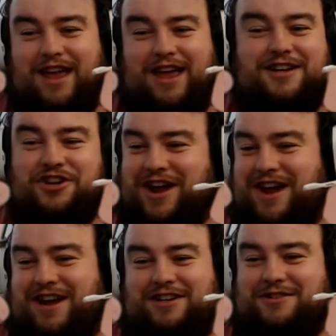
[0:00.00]
can
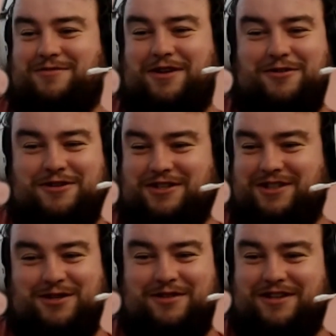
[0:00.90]
change. We could
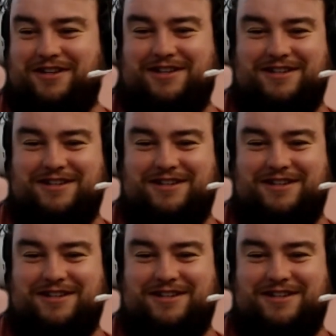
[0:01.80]
just do it.